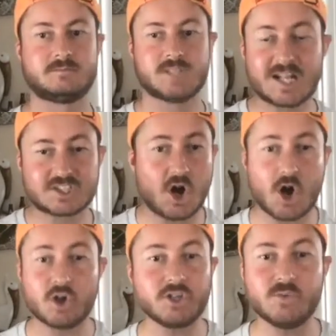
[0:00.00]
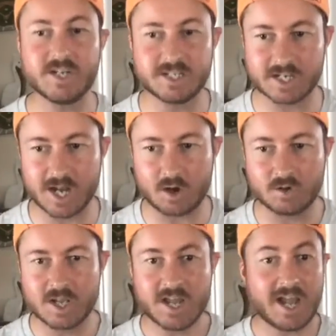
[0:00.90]
That's all you need to know.
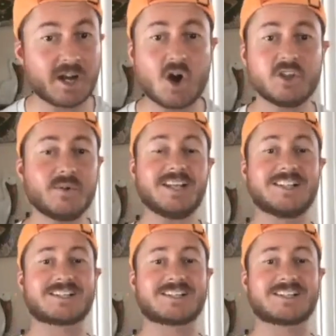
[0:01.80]
And all you need